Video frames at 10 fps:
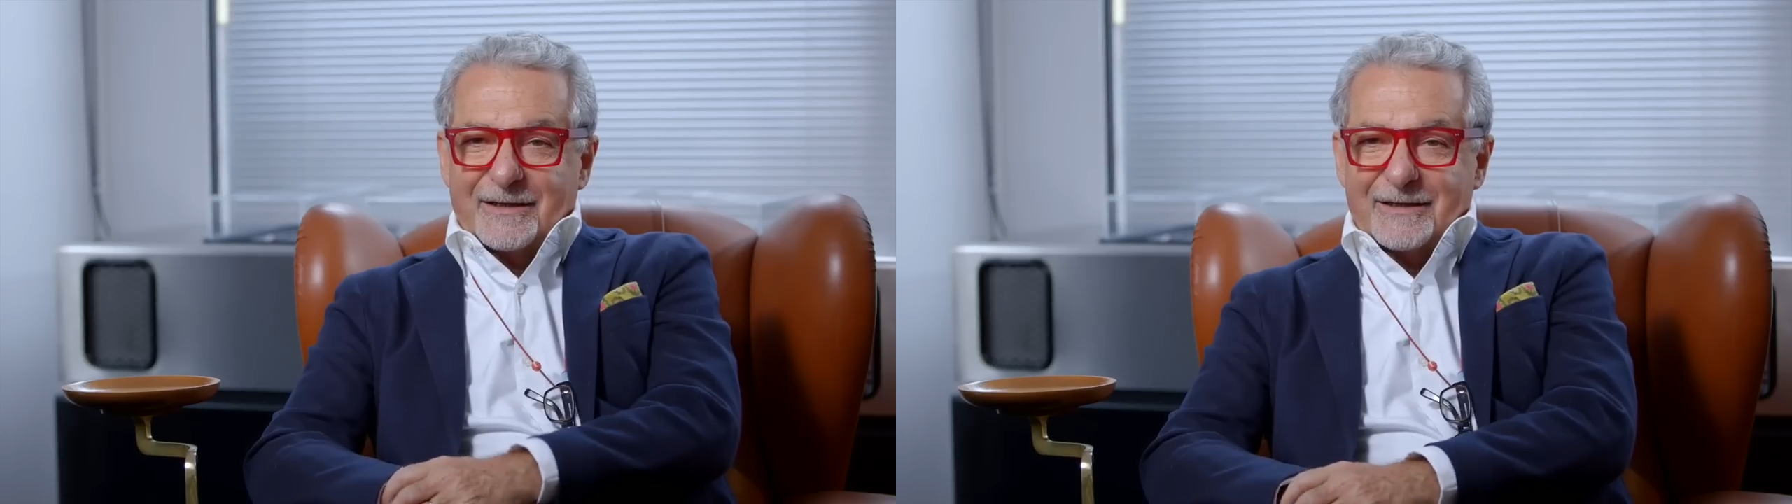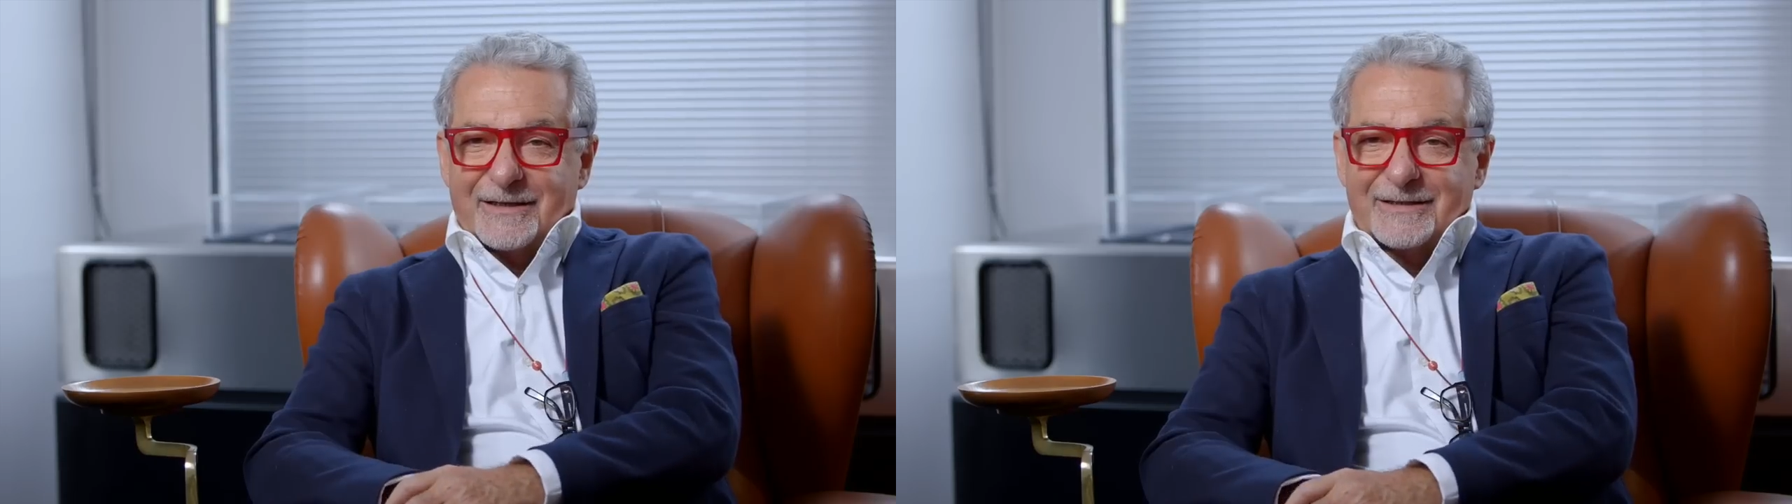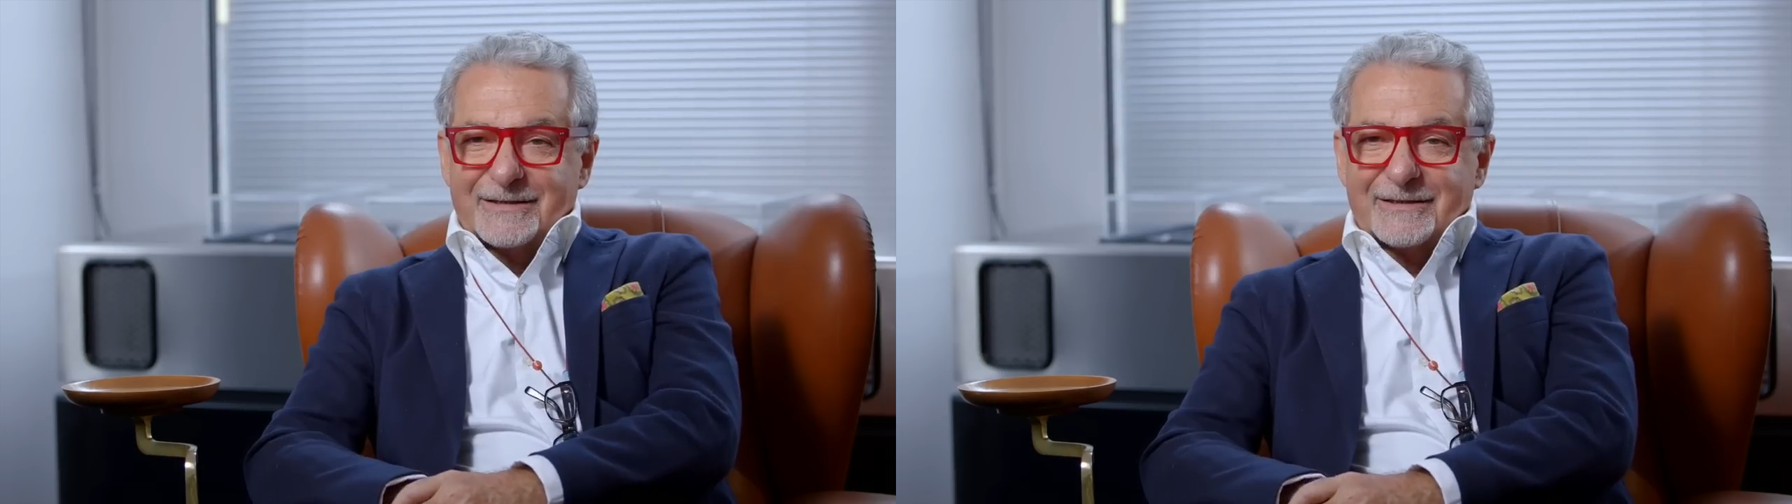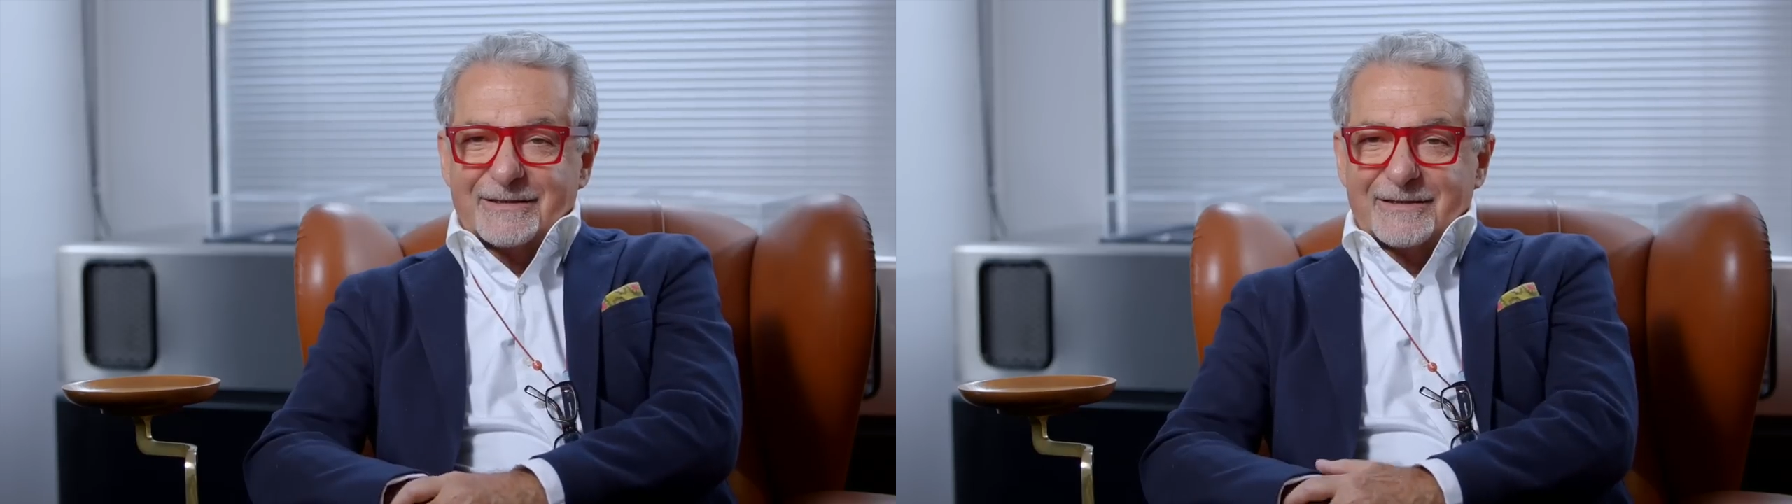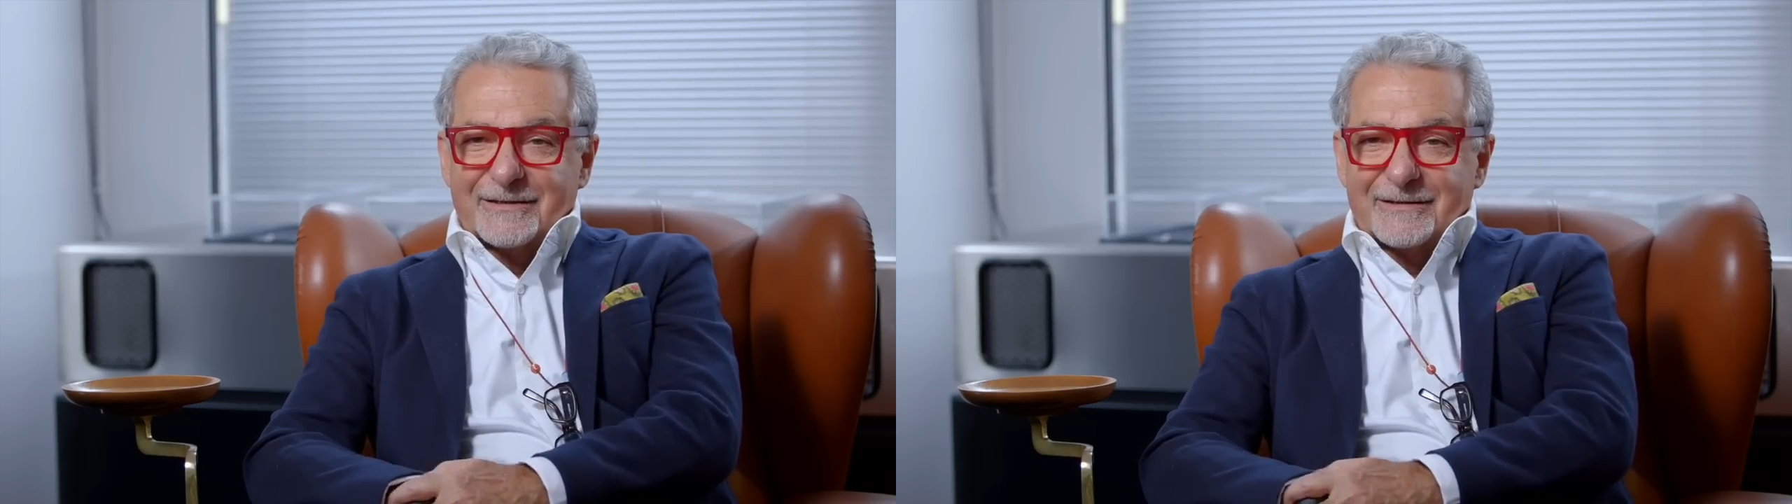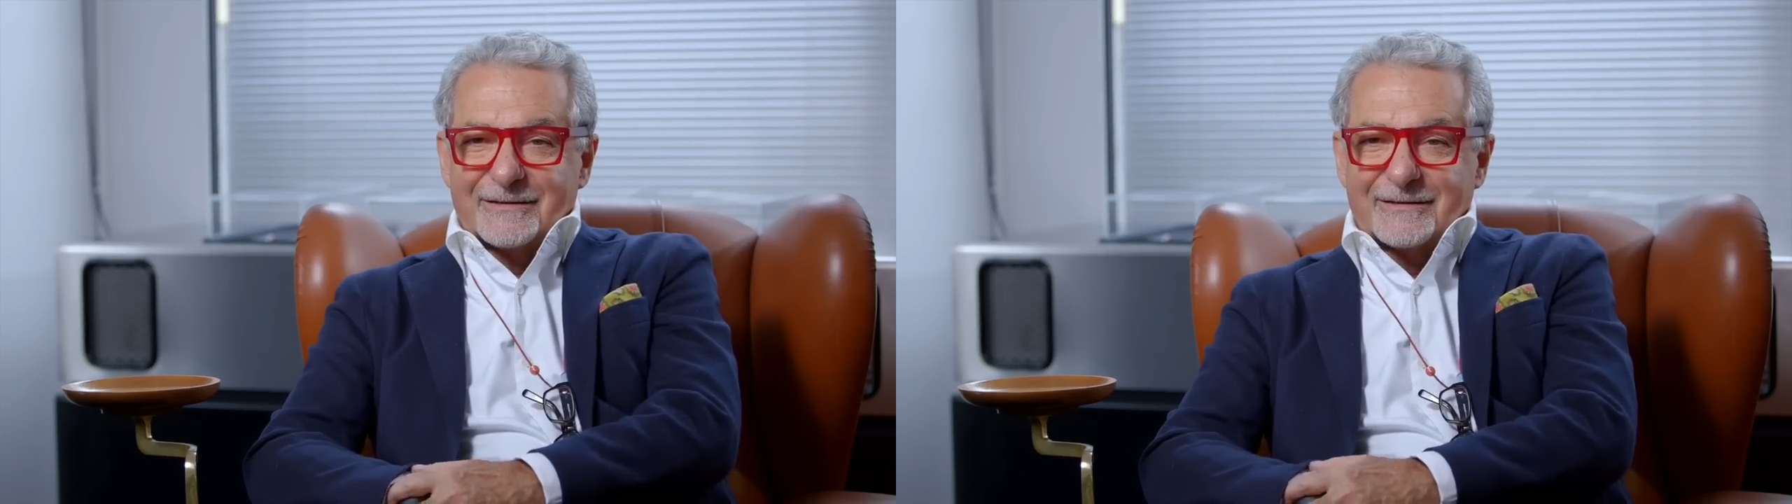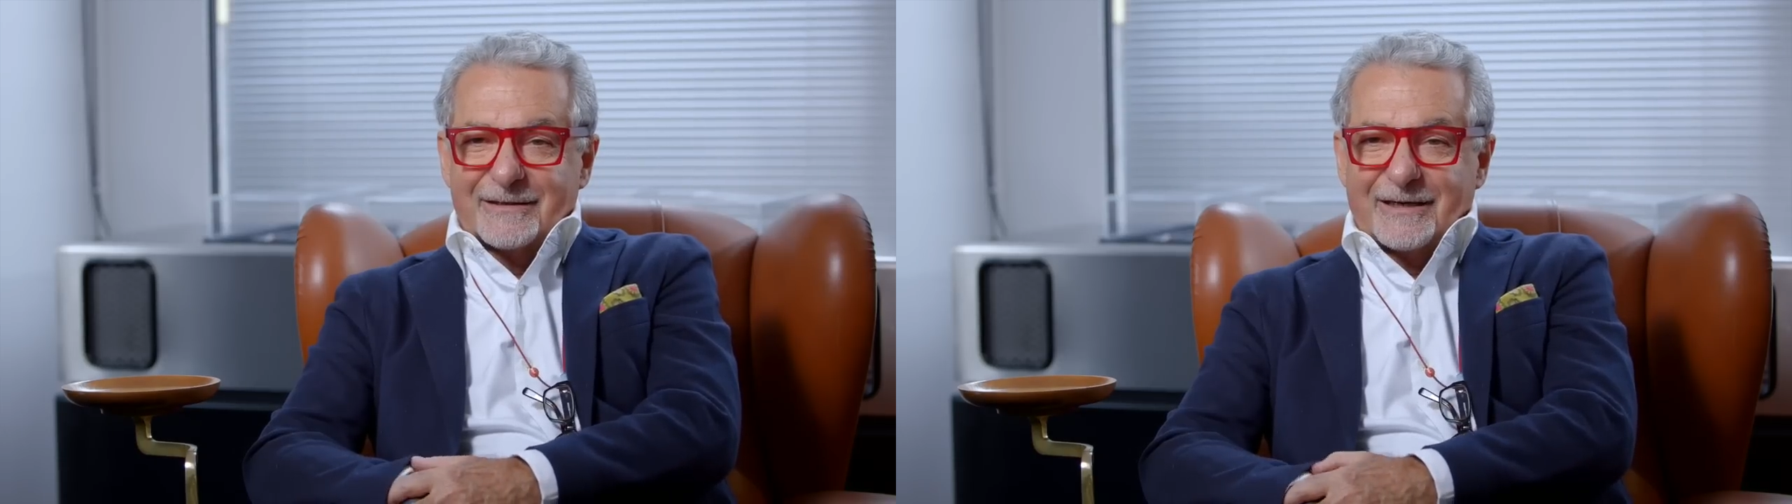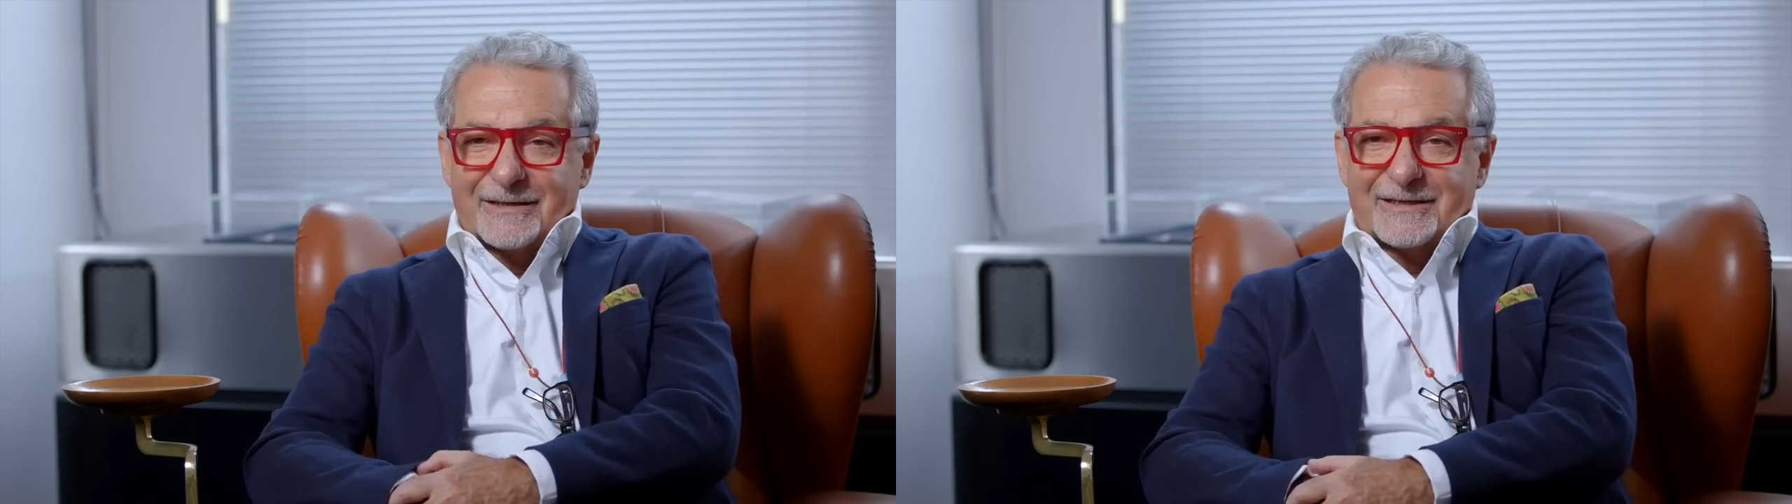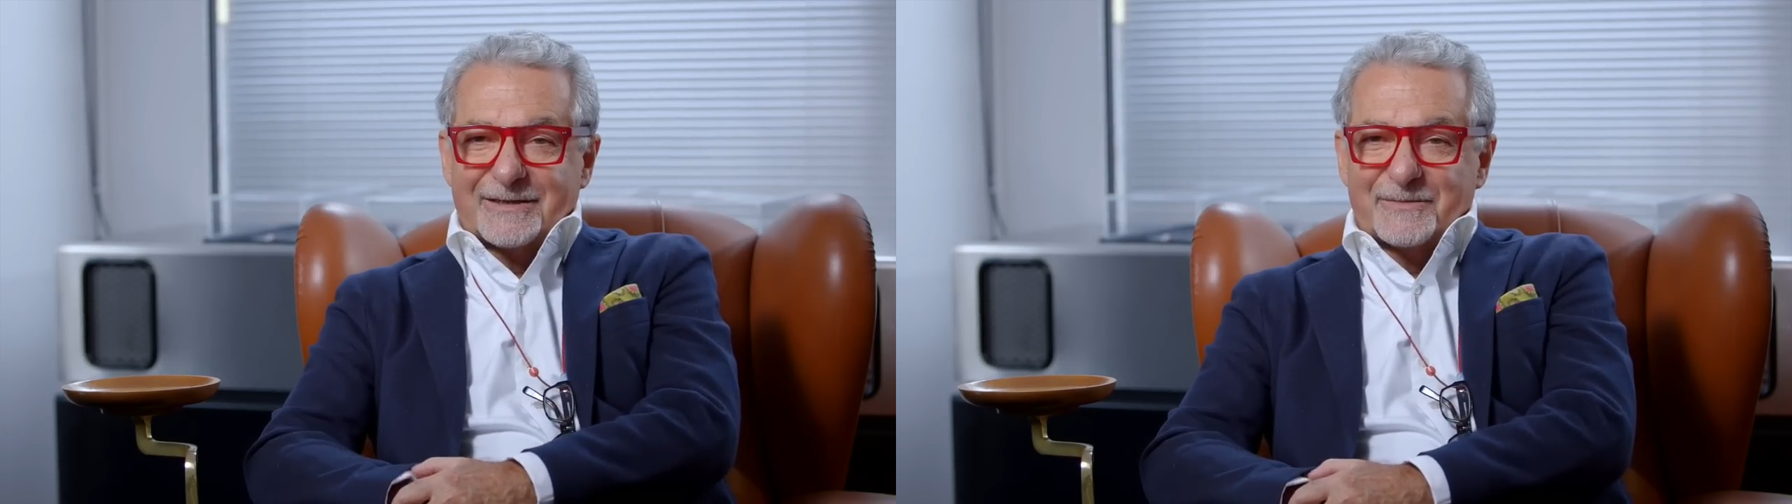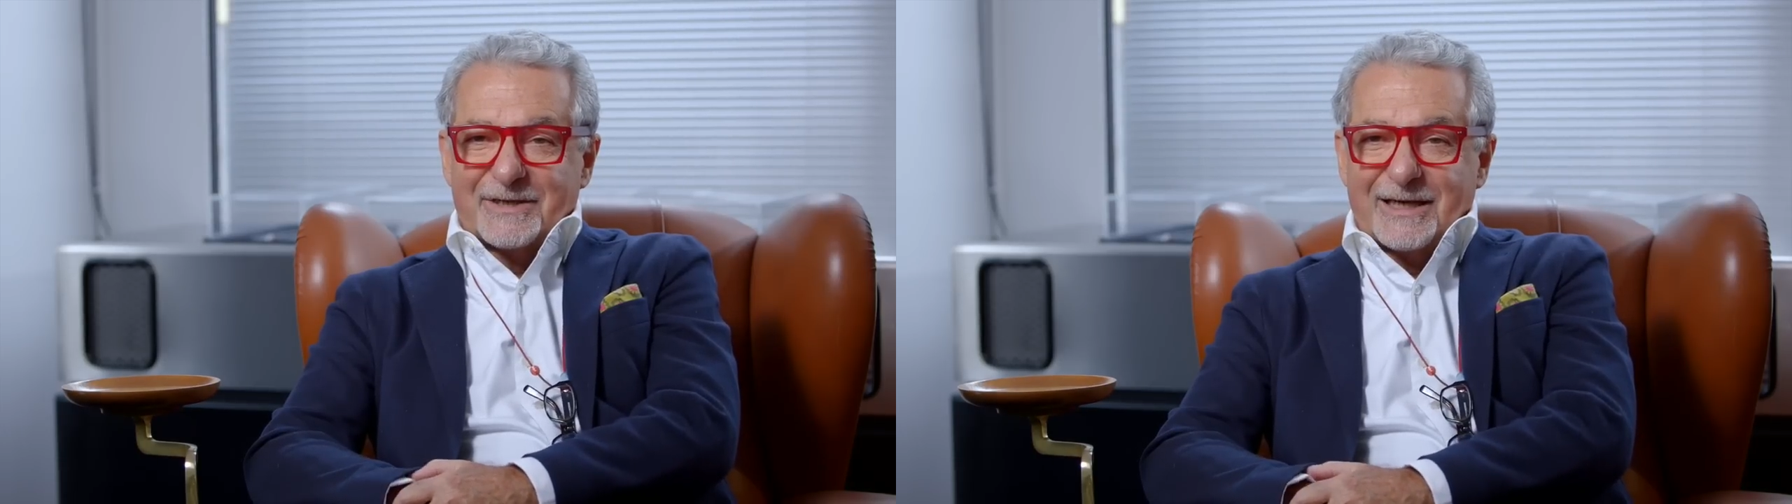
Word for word: artisanal, custom